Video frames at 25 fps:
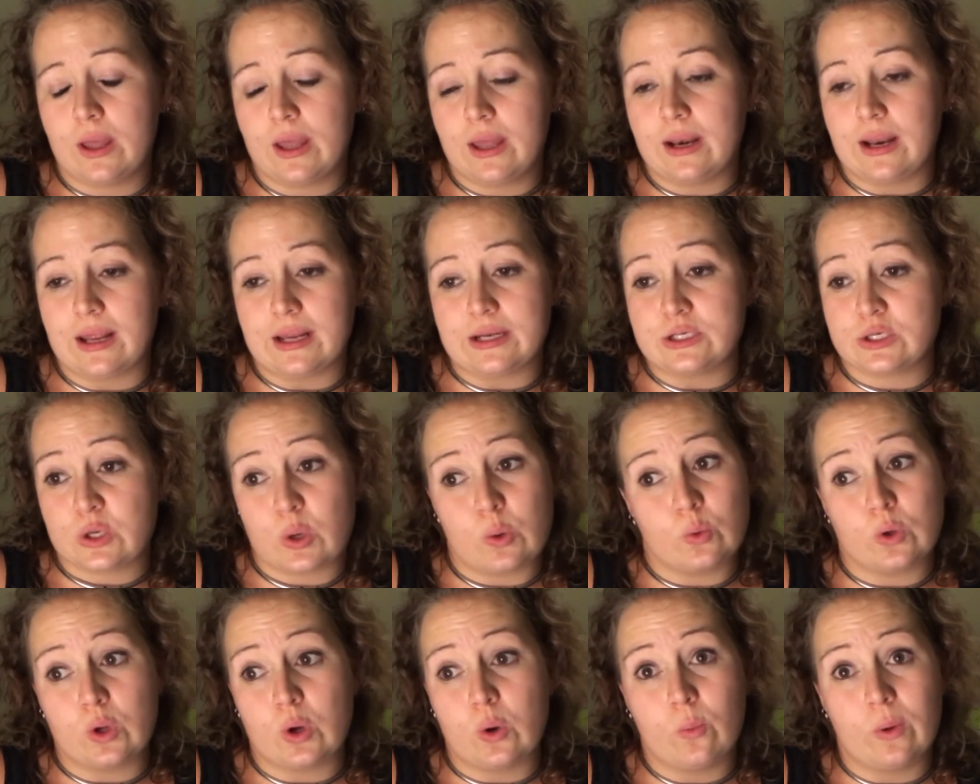And I
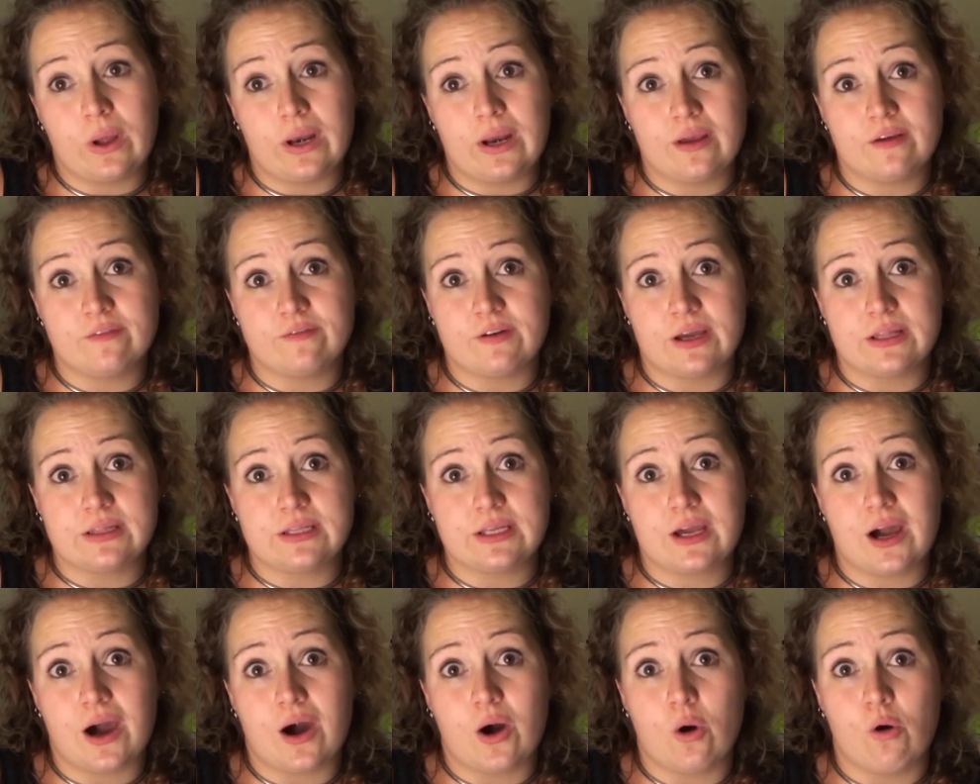don't know when I
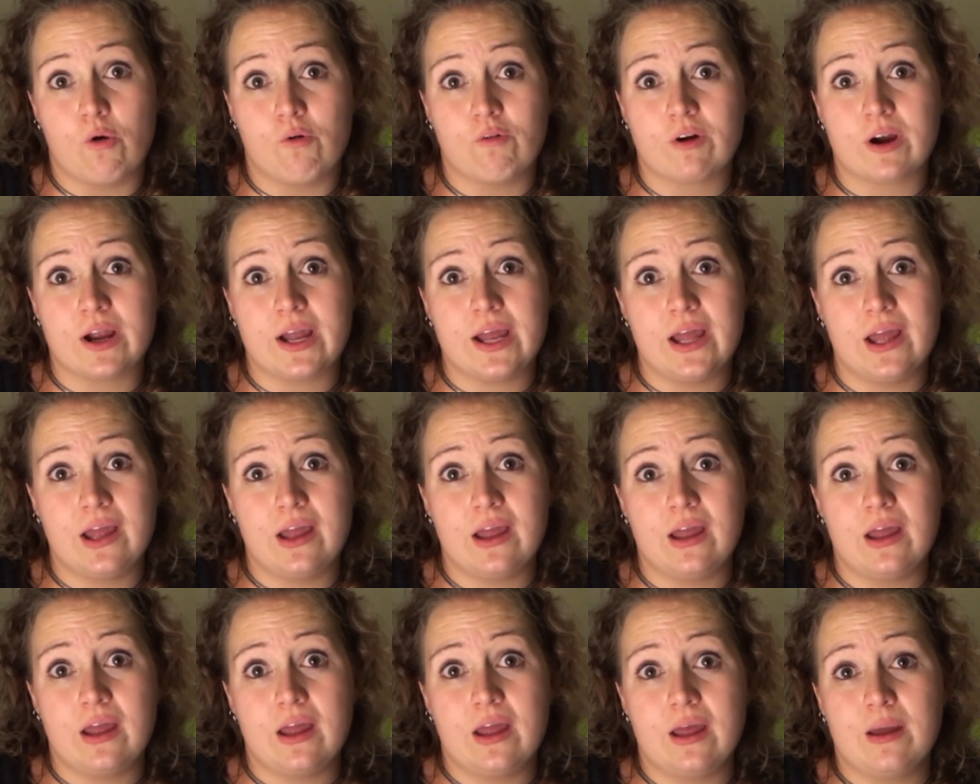finally got over it,
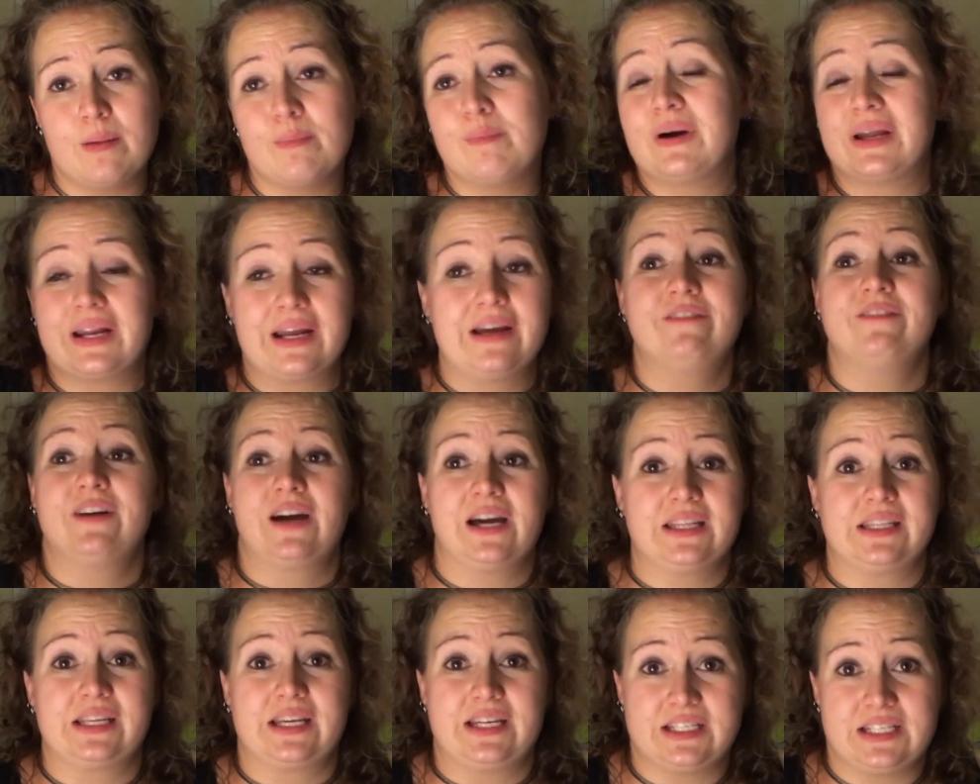but I
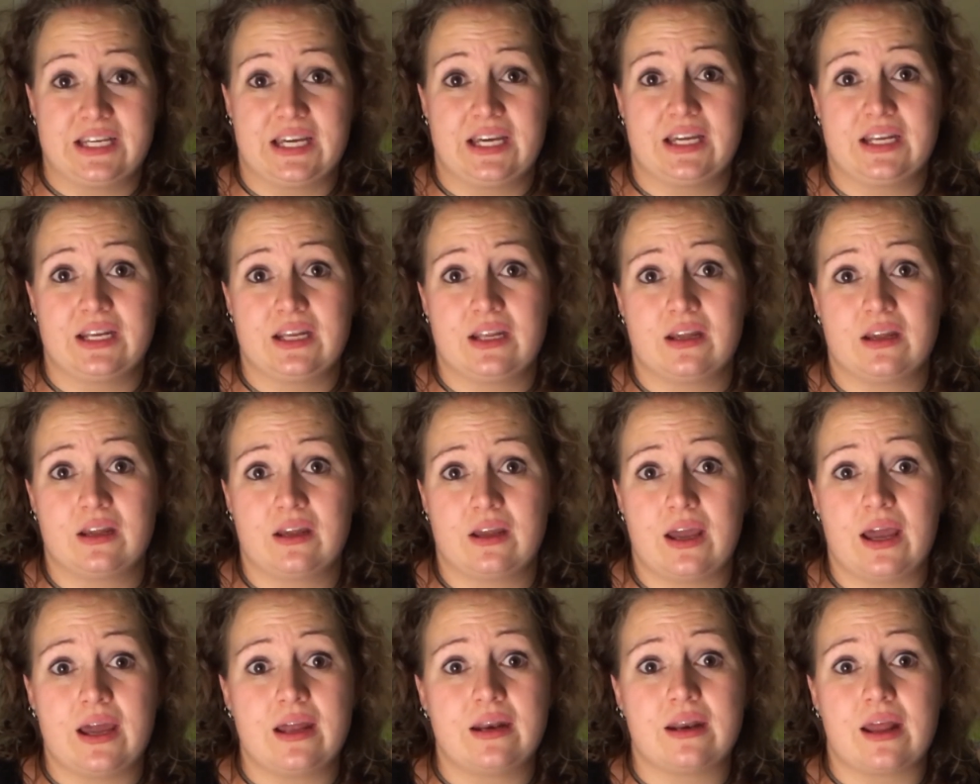finally did.
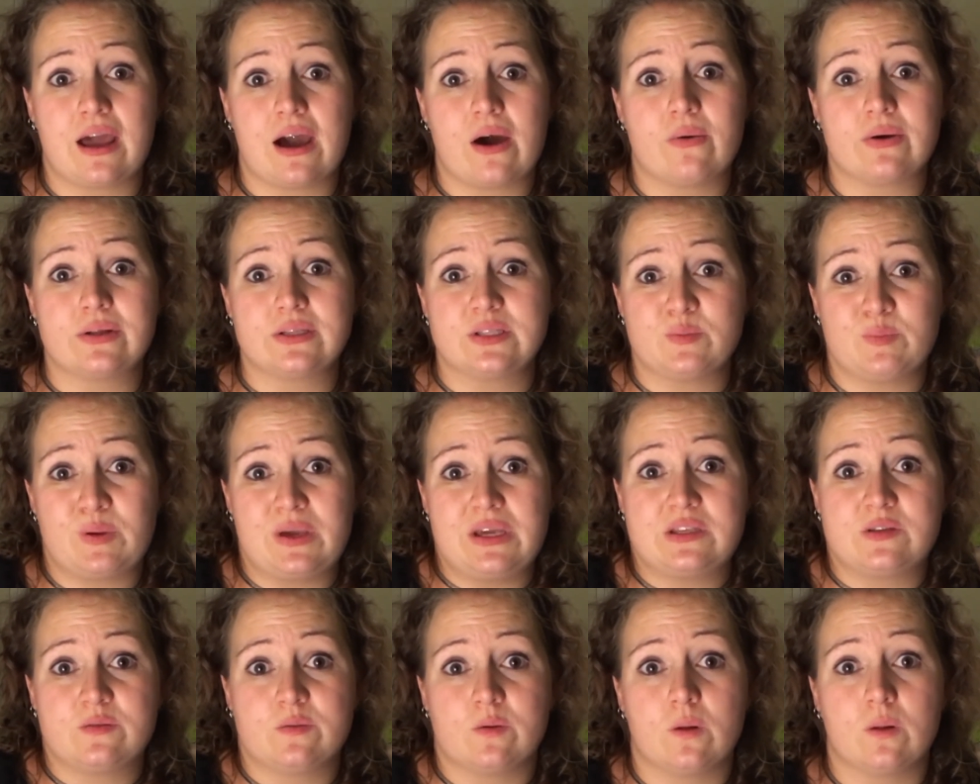And now it's
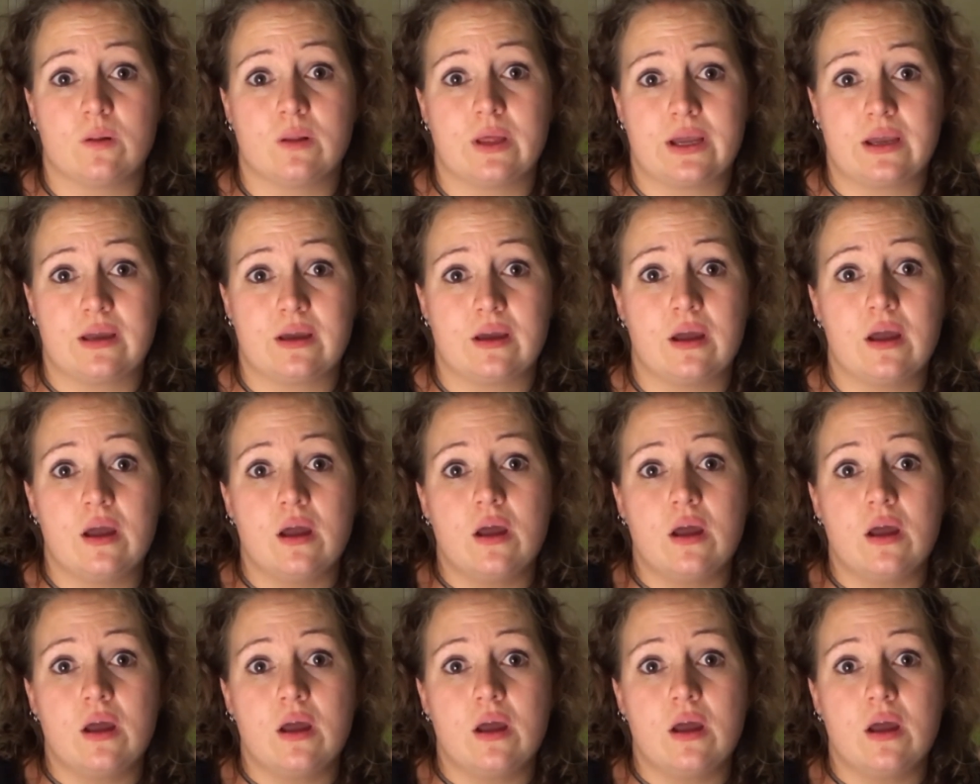peaceful. Like